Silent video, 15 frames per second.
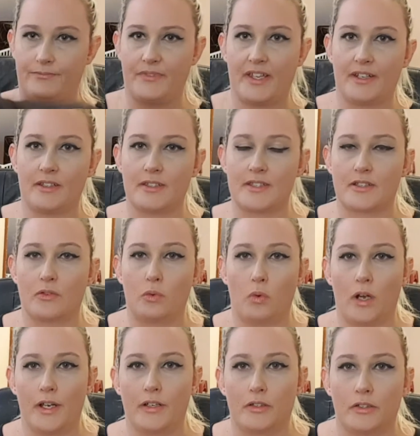that it's
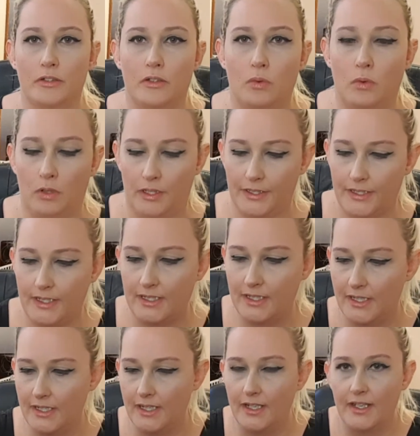quite good quality.
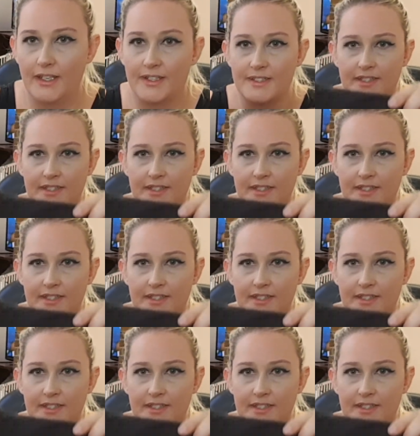It